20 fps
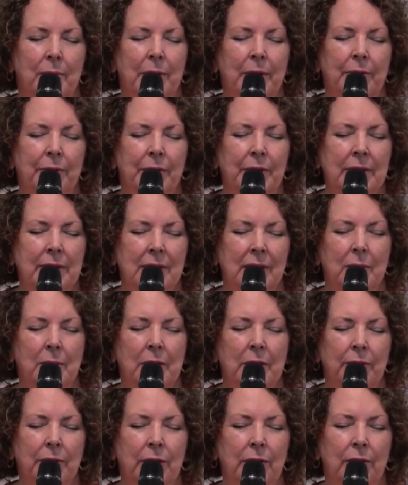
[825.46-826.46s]
But for some
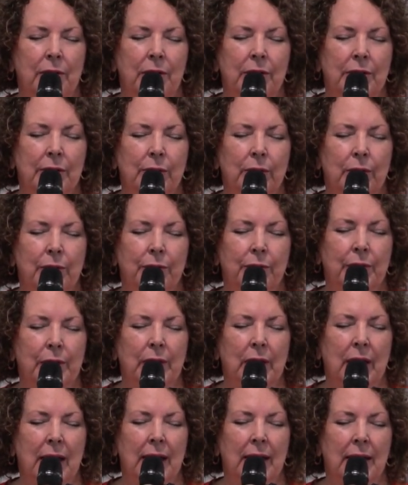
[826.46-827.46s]
of you, you sort of
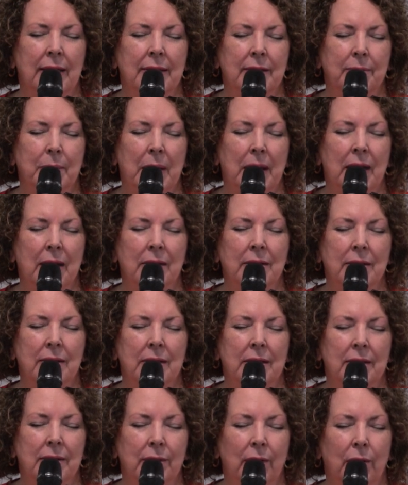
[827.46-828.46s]
feel like it's
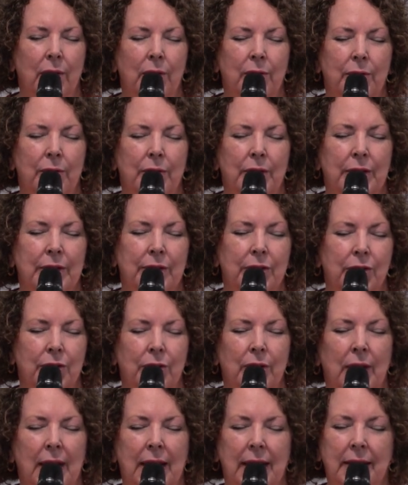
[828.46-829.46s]
past, it's over, it's
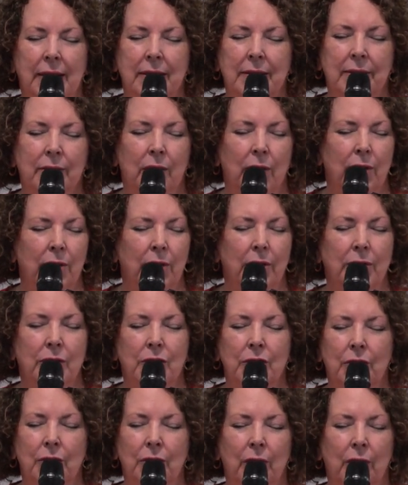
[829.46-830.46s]
too late, it's gone on
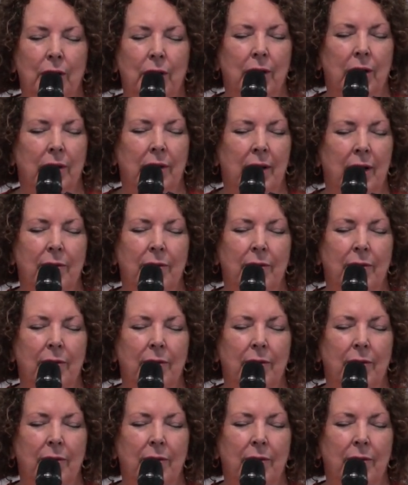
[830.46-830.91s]
too long,